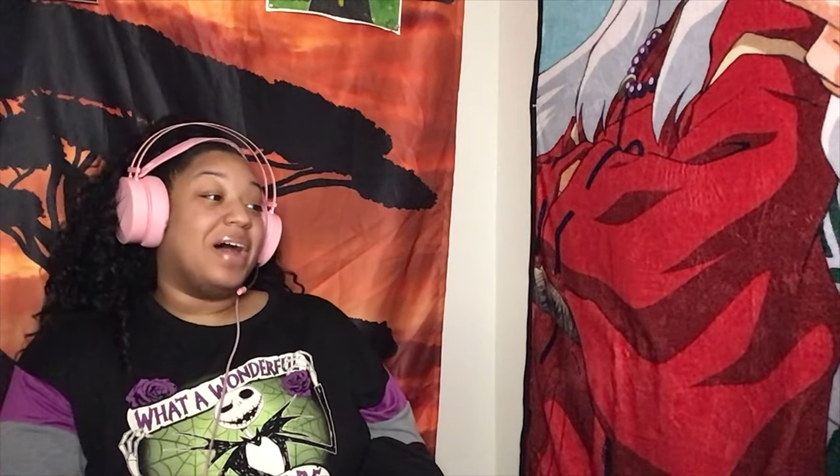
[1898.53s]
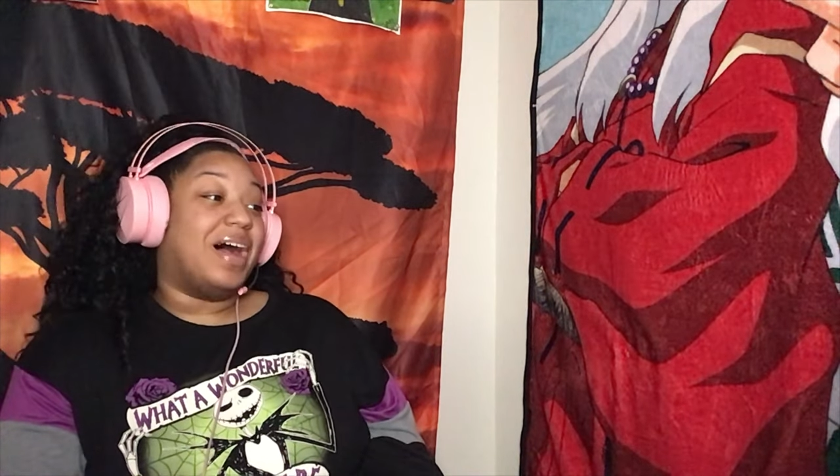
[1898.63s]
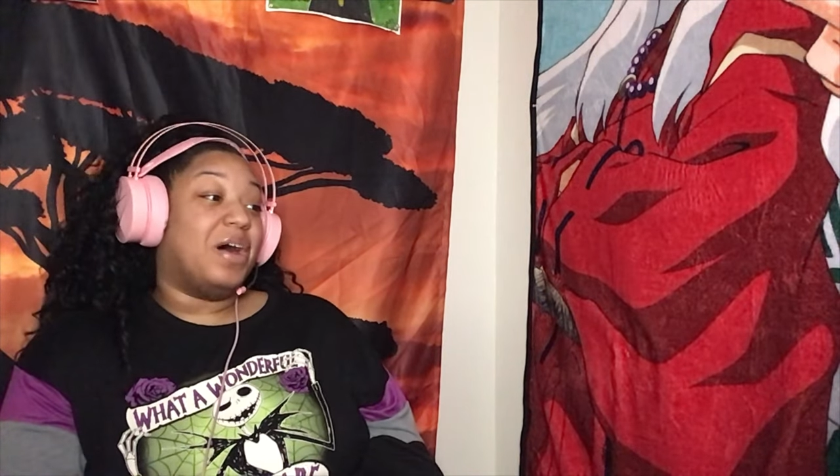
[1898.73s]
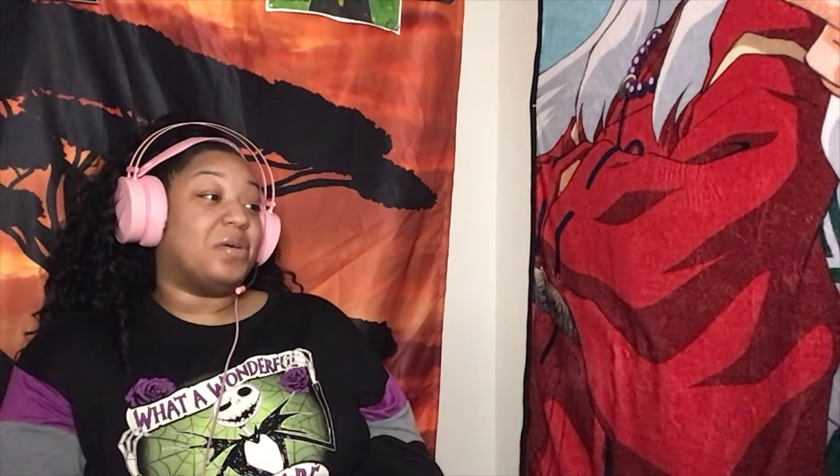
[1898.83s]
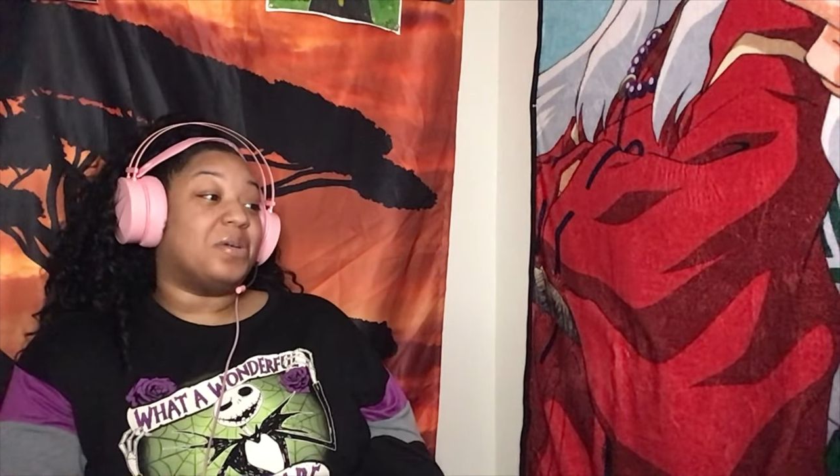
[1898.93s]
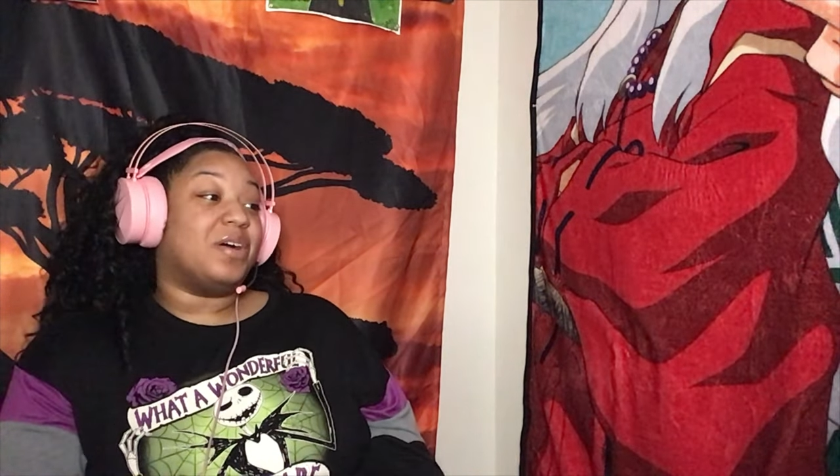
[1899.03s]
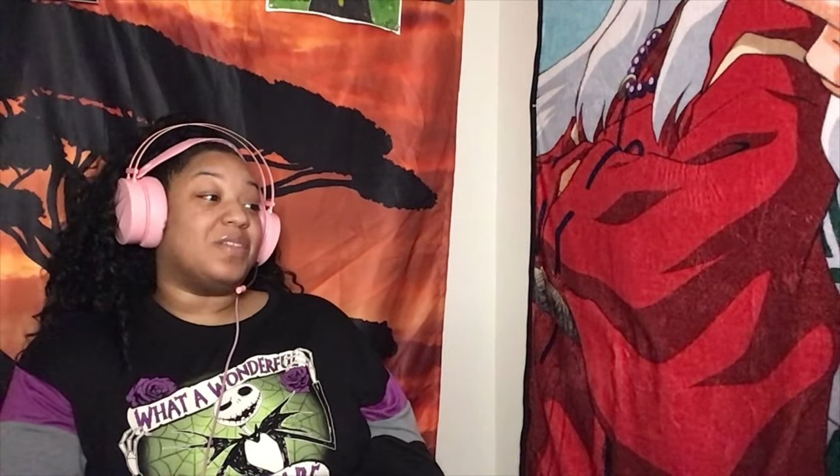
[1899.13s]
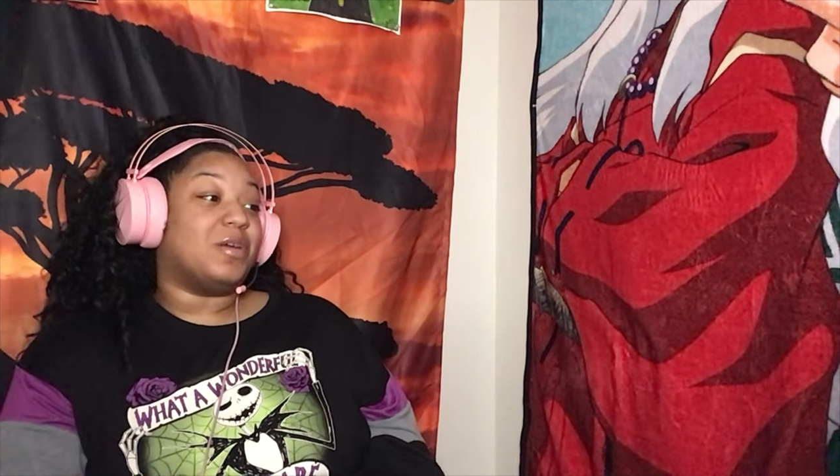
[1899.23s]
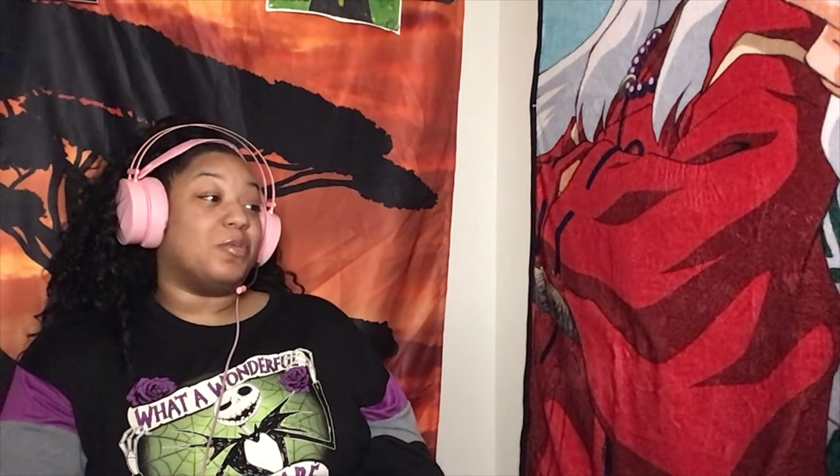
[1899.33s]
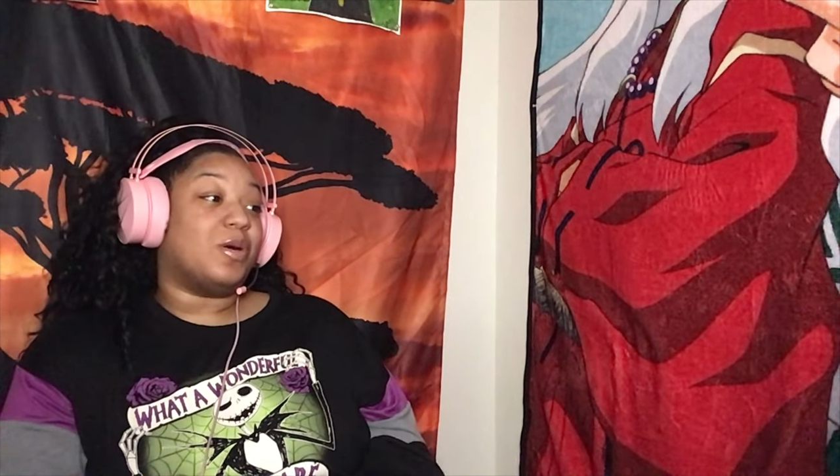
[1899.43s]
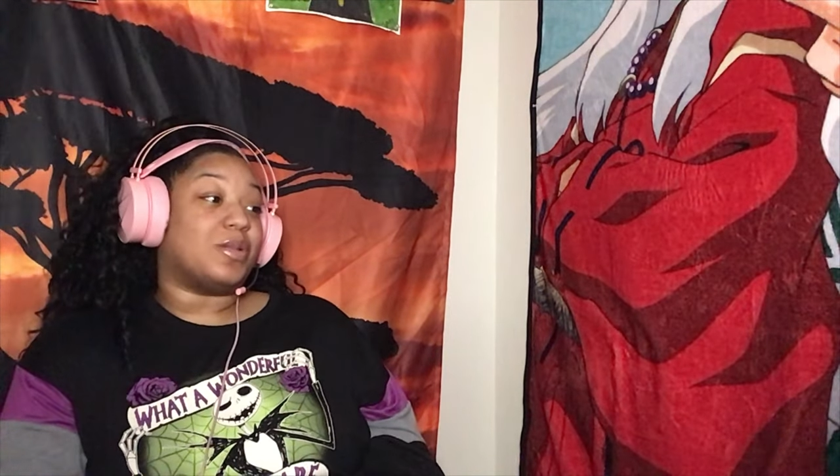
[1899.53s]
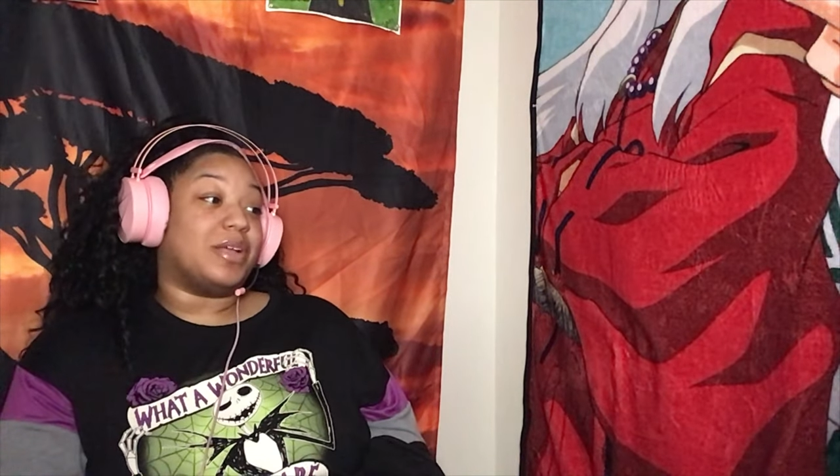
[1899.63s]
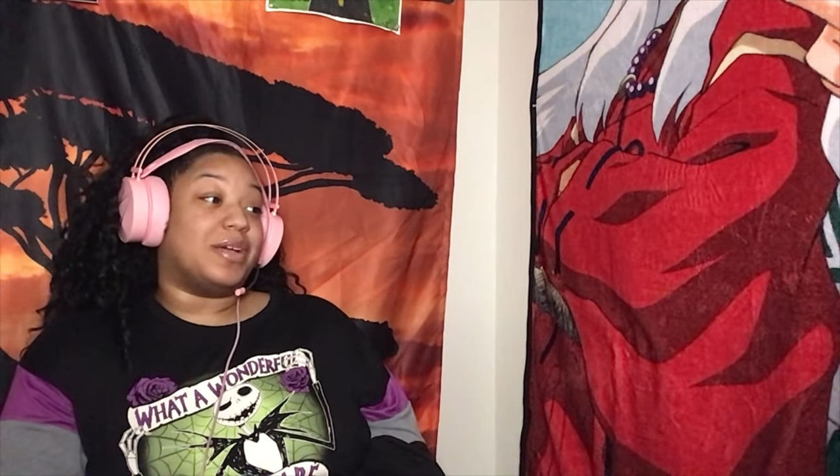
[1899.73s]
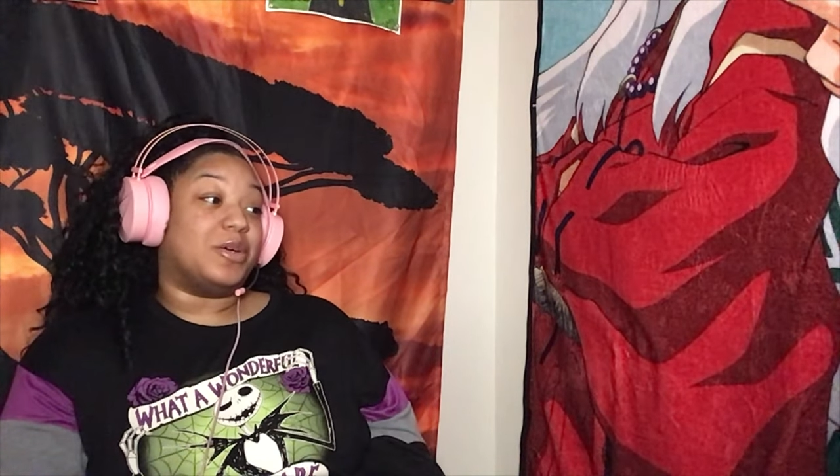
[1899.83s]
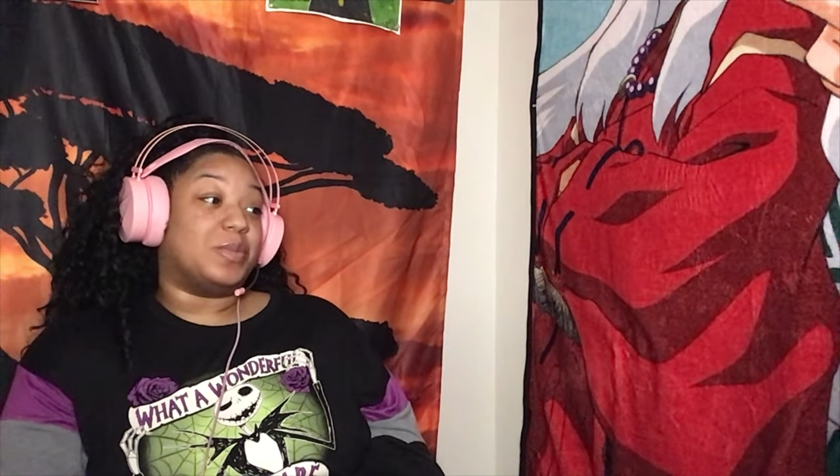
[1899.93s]
I don't know if they want the
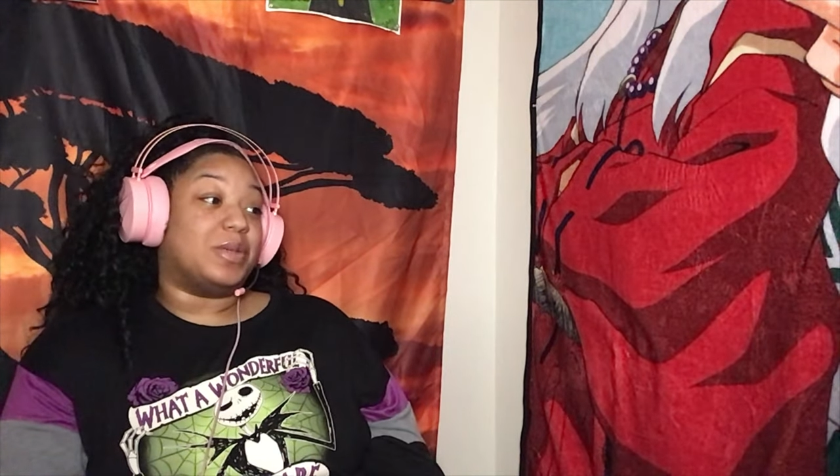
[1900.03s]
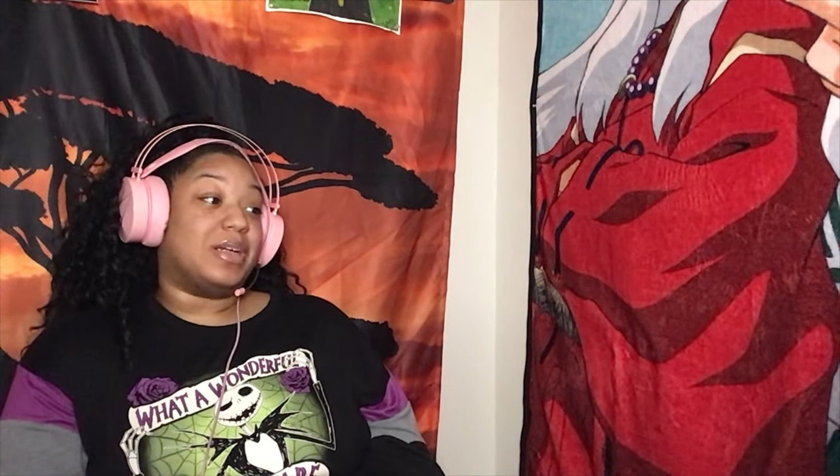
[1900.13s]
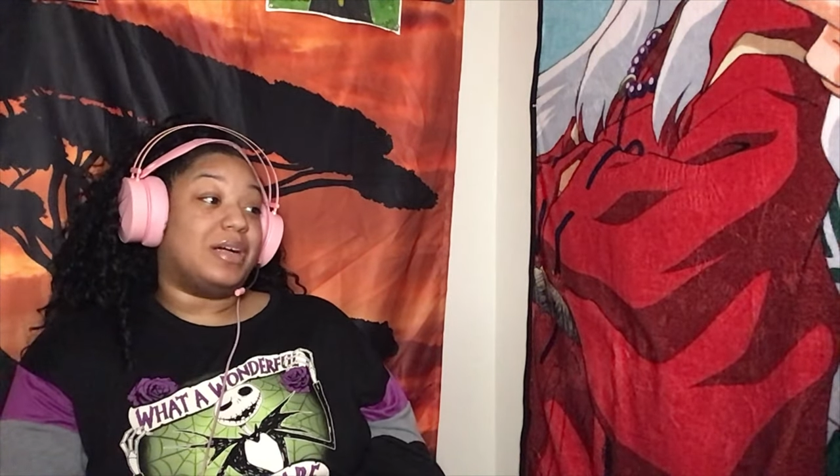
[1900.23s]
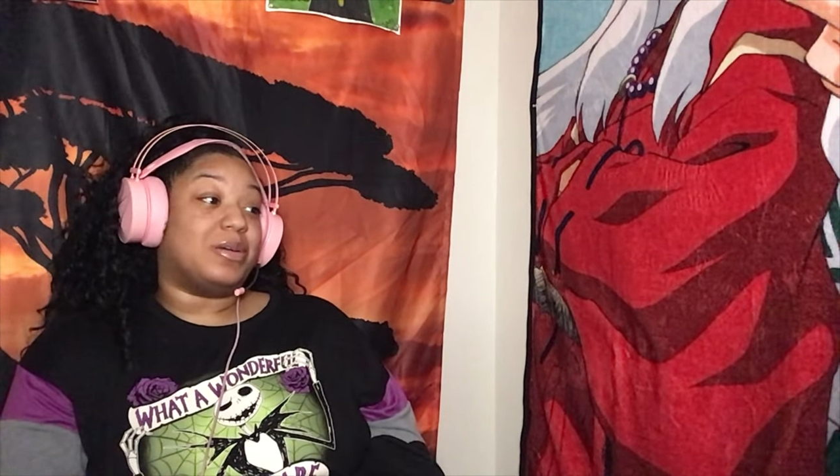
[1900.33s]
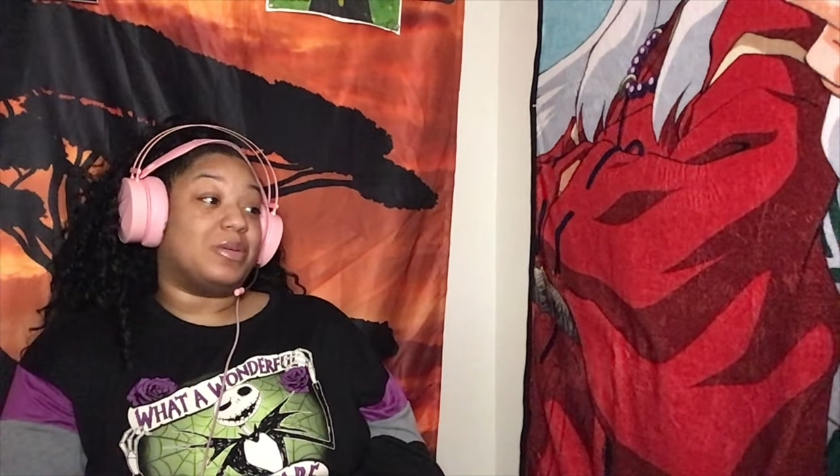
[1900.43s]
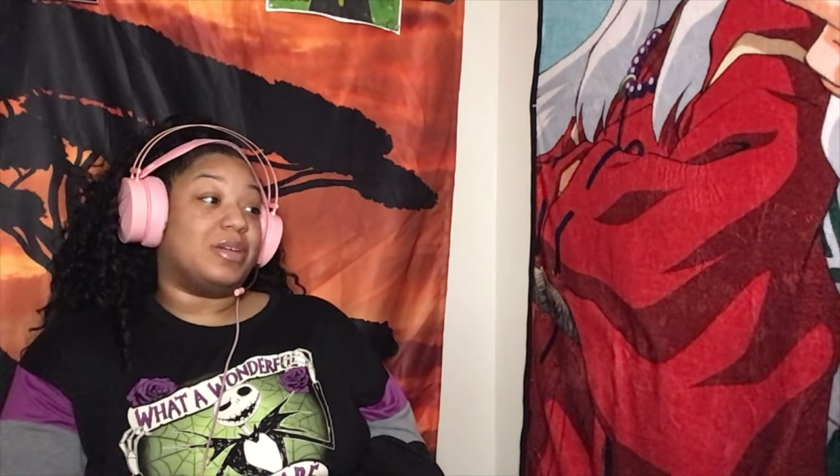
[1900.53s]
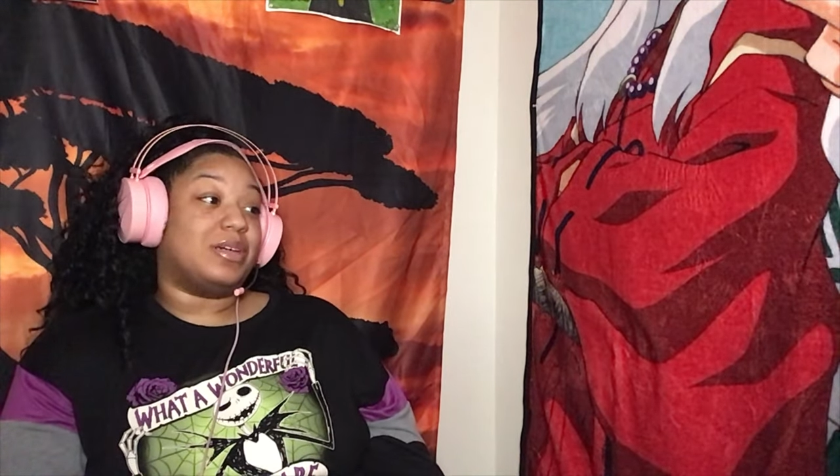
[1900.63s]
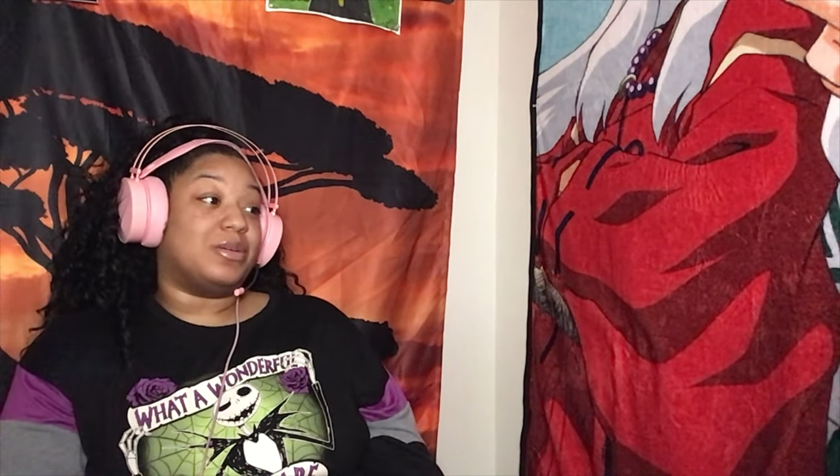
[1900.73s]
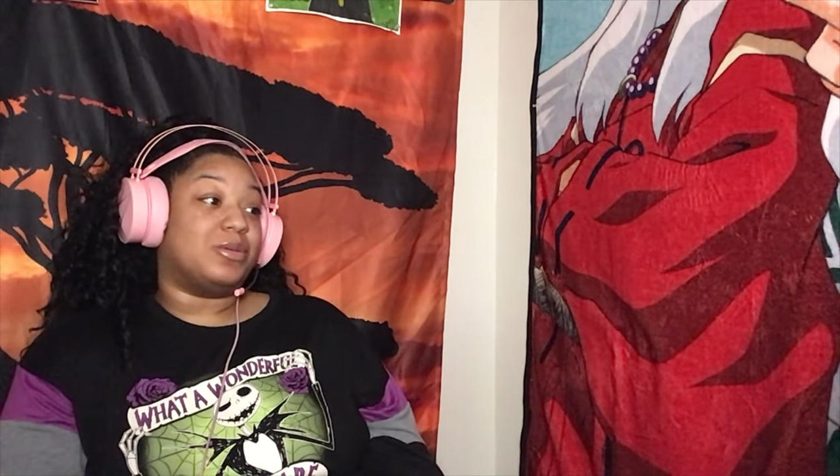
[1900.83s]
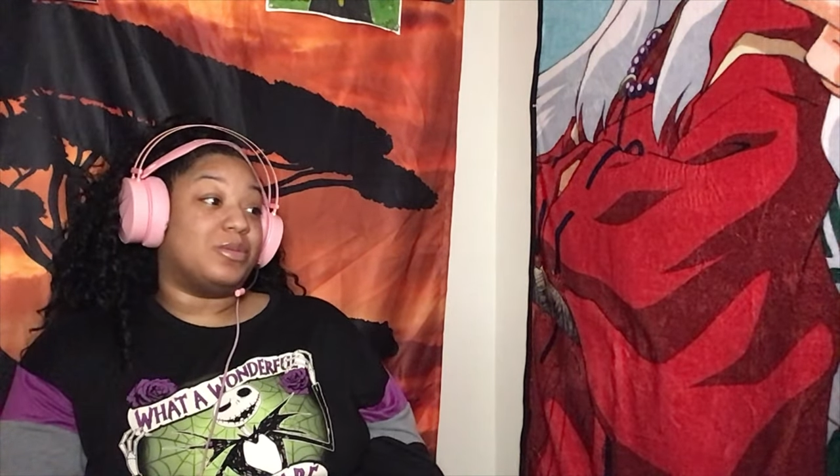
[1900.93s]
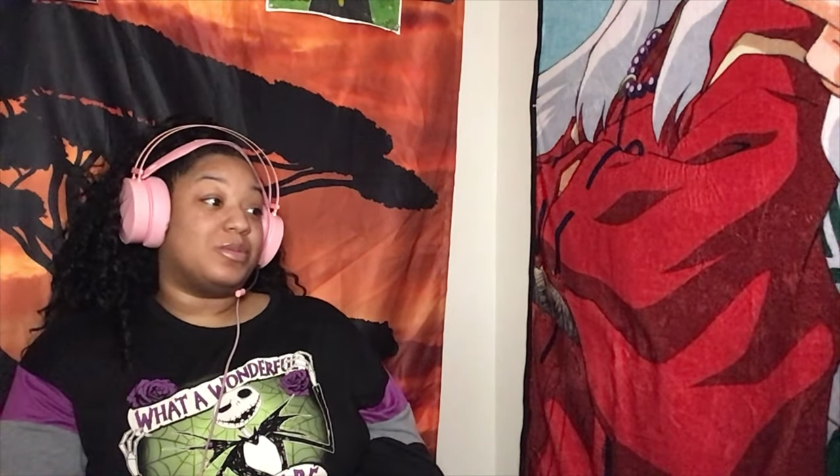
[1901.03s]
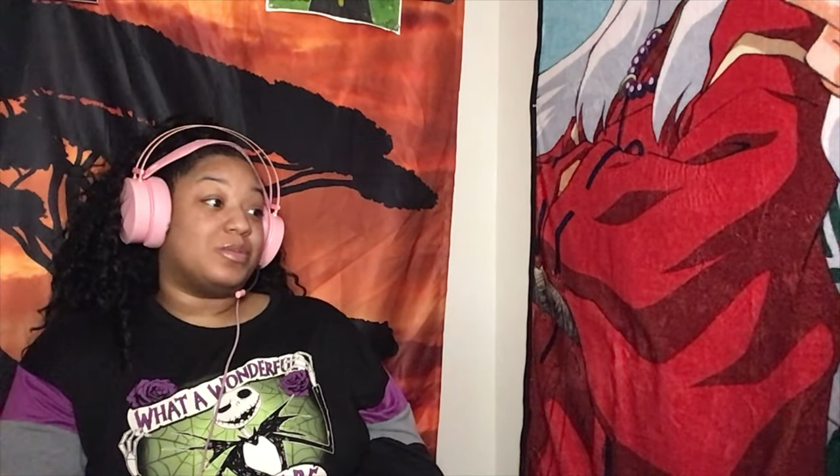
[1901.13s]
help, but I don't know.